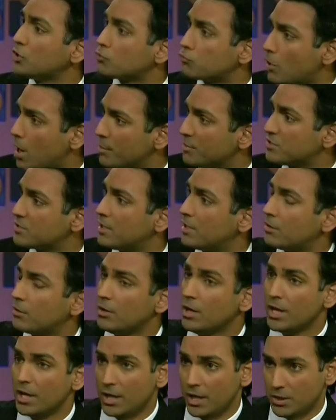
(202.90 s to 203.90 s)
one trauma
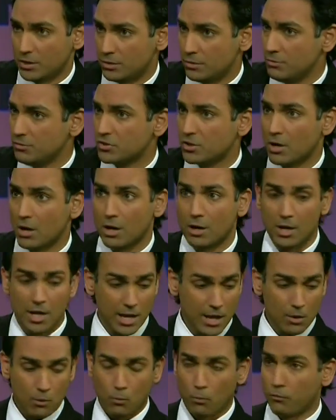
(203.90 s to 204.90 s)
center in Tucson,
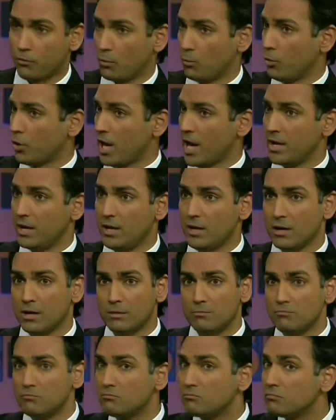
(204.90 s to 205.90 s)
from what I
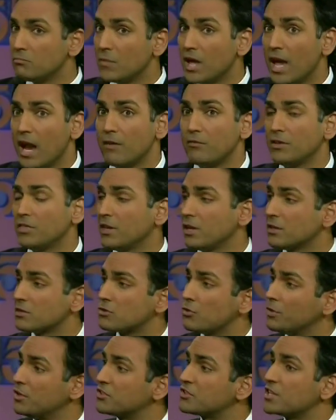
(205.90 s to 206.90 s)
hear, everything
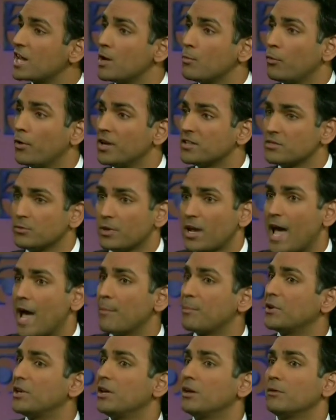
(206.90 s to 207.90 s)
is going the same way as it would right.
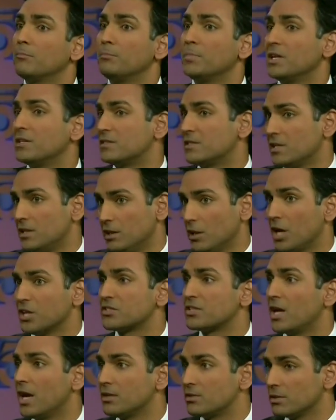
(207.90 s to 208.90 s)
happen here in big city
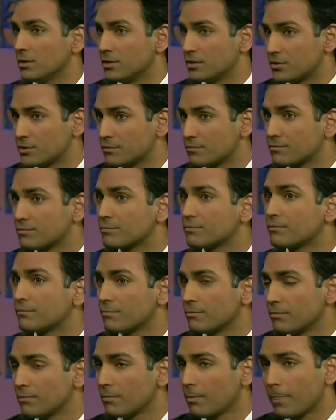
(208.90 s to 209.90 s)
Los University Angeles. University of
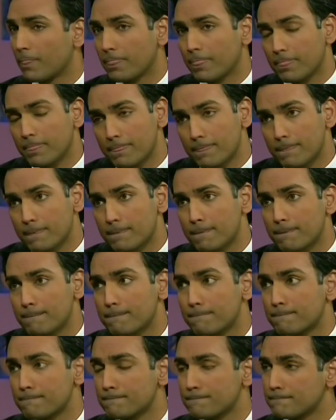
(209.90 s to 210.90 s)
Arizona, Fantastic. yeah, which is
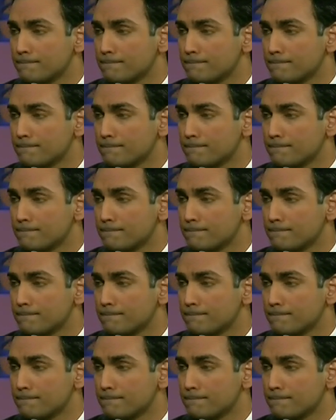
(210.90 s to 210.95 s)
huge. Now,